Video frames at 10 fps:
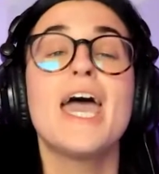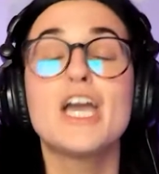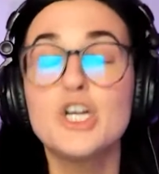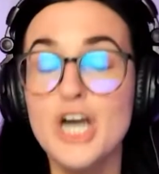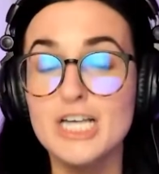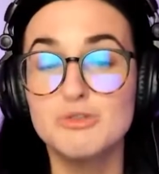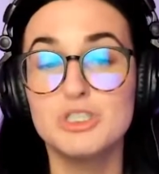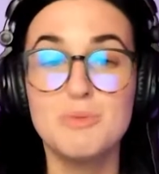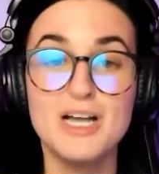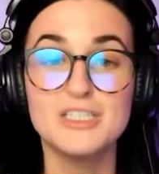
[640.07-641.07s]
And Craig's
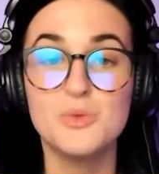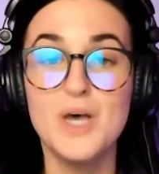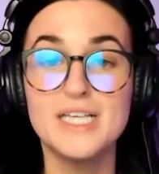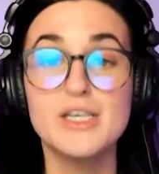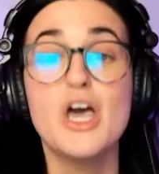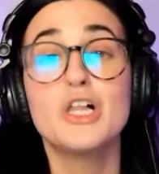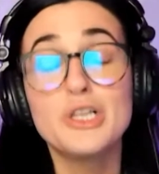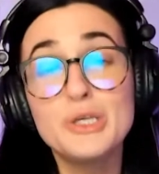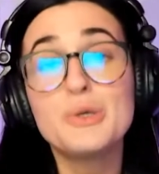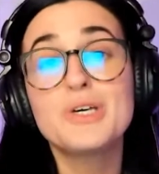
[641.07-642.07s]
response was,
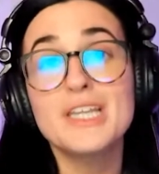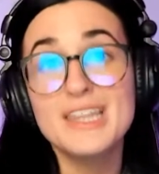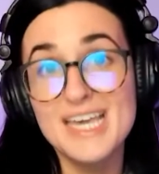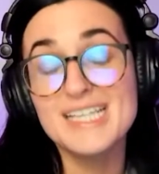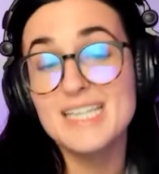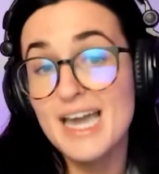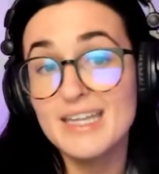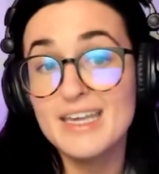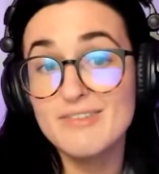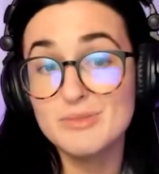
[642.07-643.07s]
Luke thinks
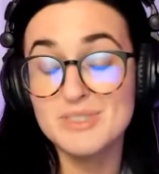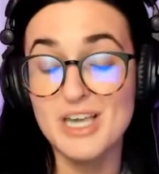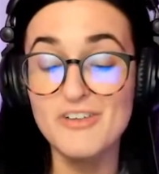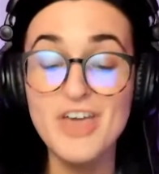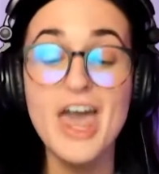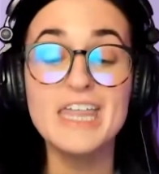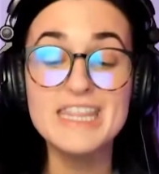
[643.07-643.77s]
highly of himself.